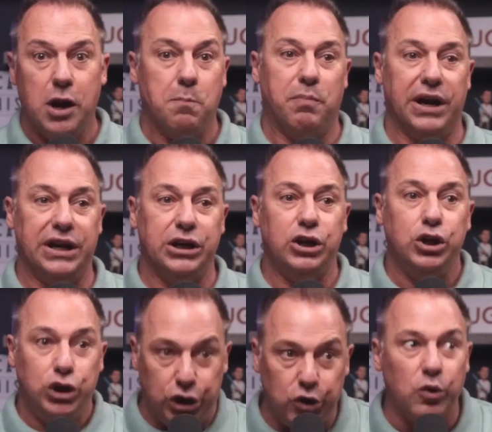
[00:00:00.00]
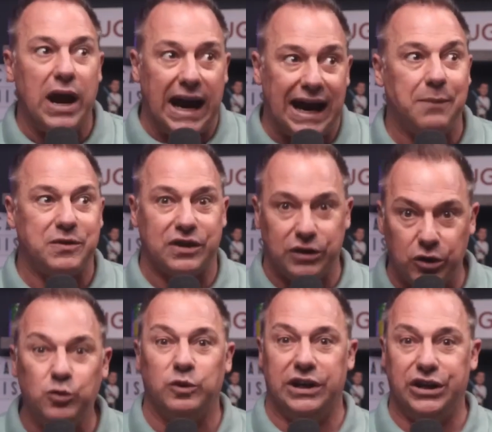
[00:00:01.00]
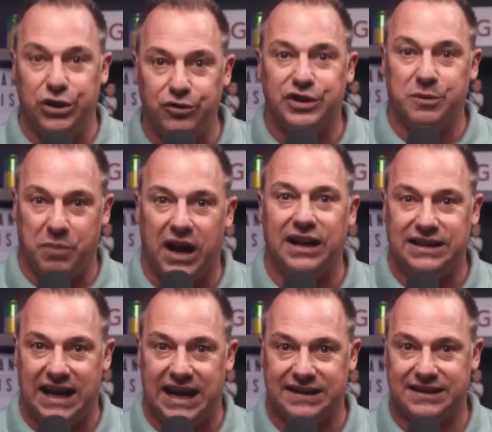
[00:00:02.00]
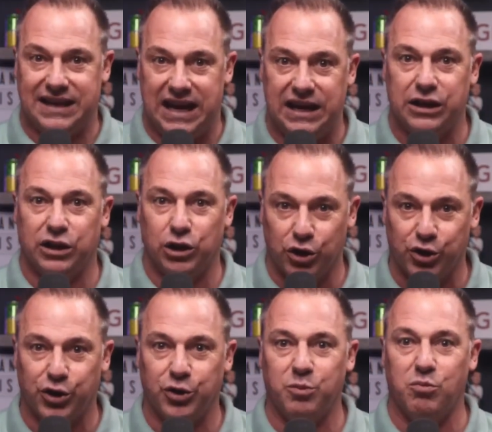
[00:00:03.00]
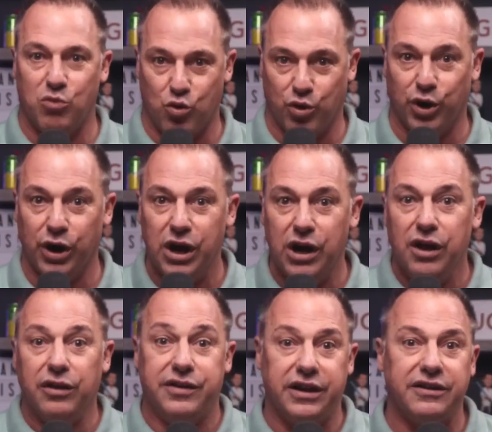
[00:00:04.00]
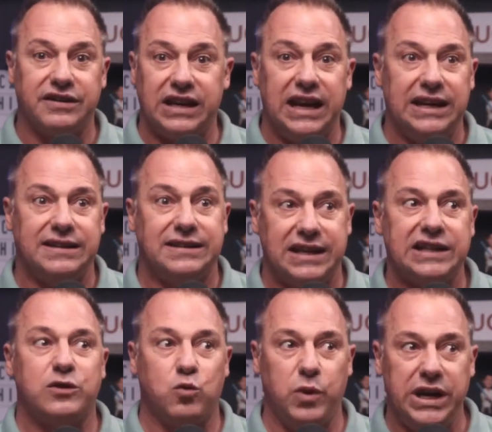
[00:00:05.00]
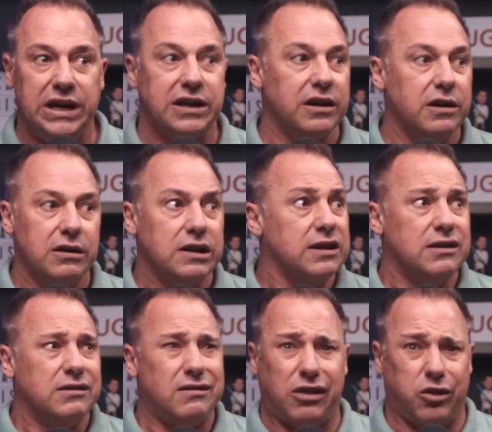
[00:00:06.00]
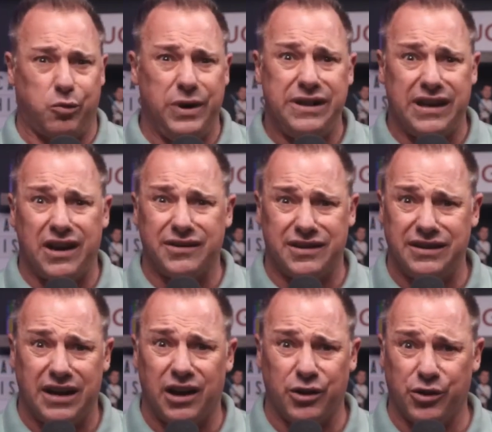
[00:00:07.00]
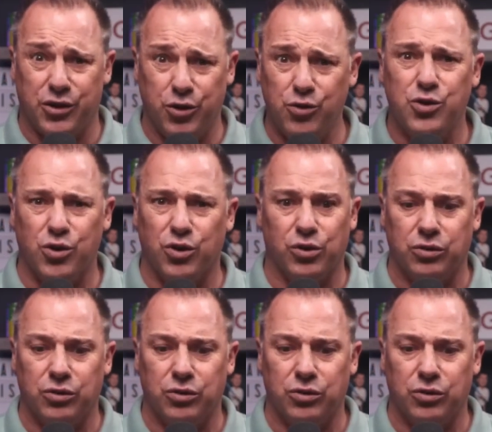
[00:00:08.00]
but you absolutely, using podcasts, can learn more. There's a 6-week, $3,000 Google